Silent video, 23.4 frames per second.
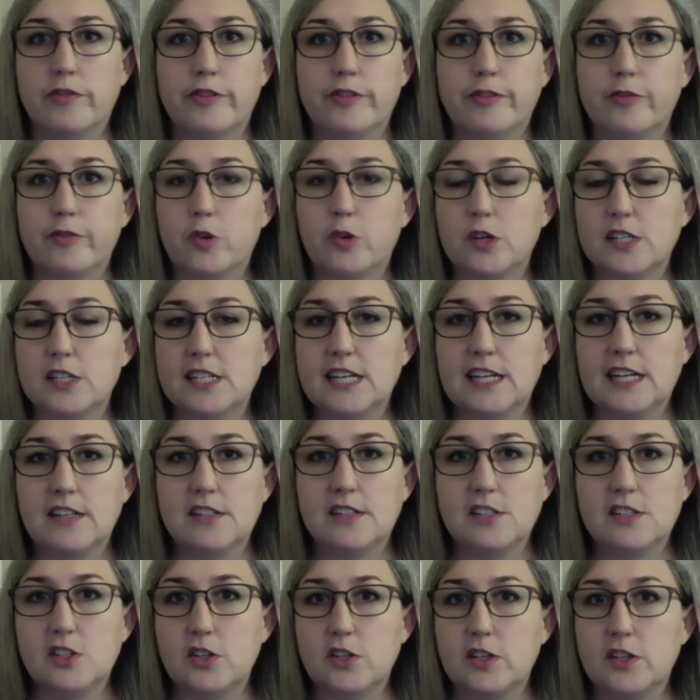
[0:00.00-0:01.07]
to 14
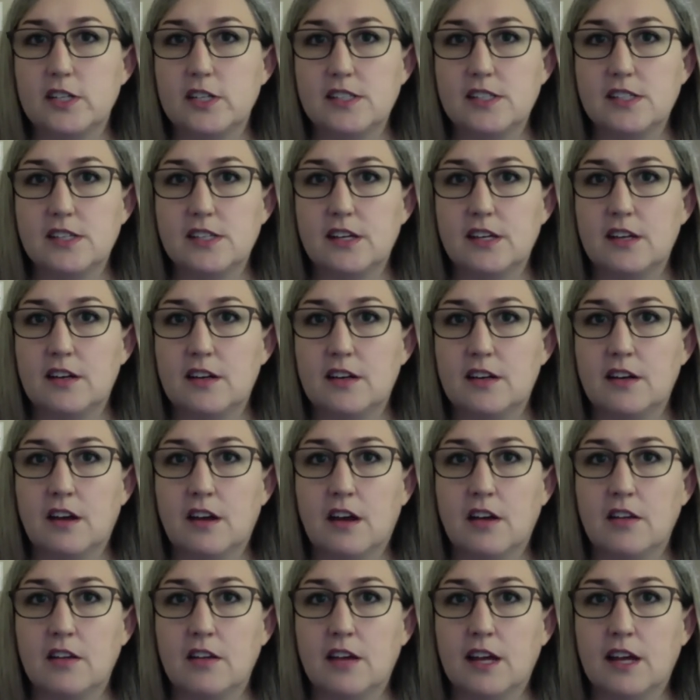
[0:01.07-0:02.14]
students in an
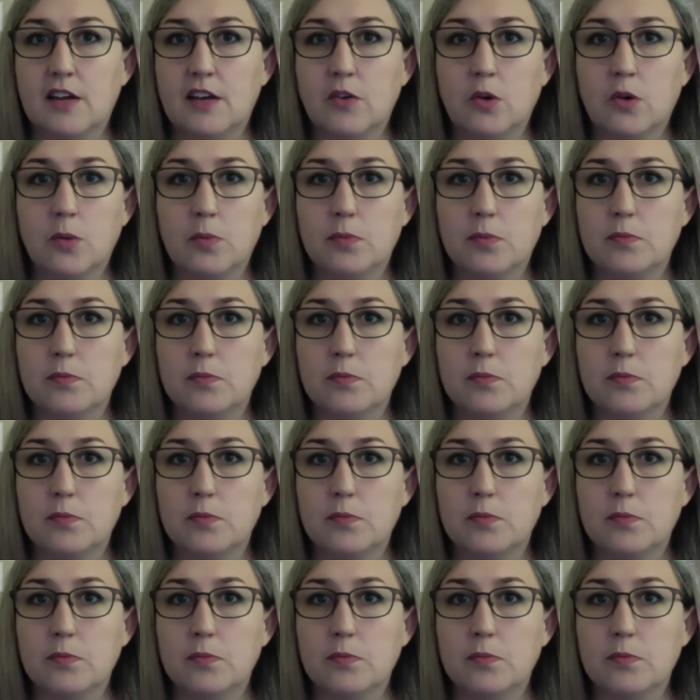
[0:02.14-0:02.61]
online group